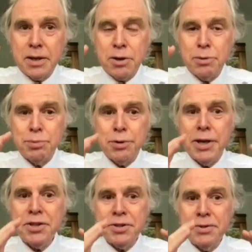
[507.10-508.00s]

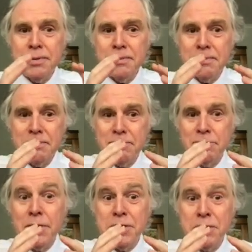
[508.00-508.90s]
compression
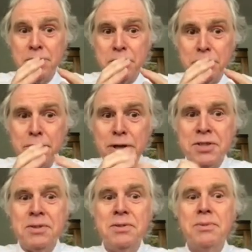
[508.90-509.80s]
relative to the
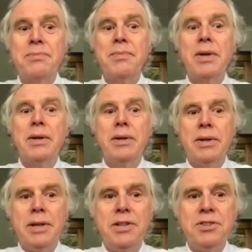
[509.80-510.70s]
present
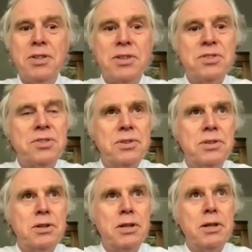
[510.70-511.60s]
is such that
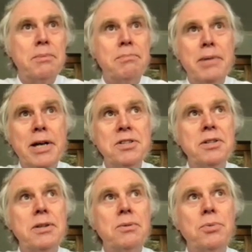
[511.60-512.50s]
the
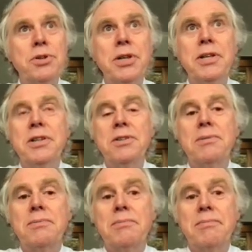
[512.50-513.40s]
matter within it
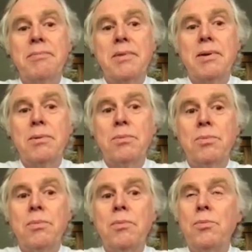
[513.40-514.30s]

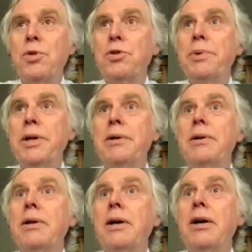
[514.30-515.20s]
would have been
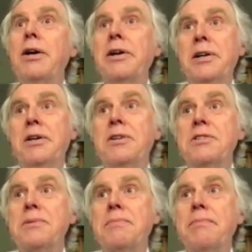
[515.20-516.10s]

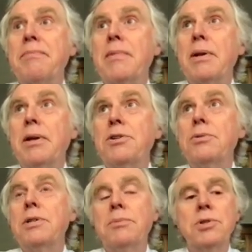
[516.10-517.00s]
ionized to
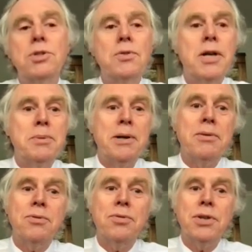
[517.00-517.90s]
a temperature around
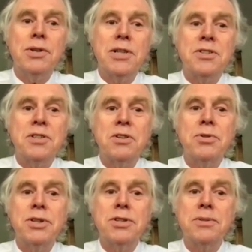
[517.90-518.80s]
about 3000
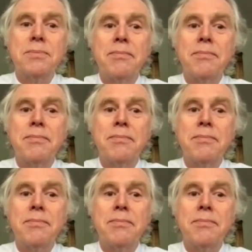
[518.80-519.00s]
degrees.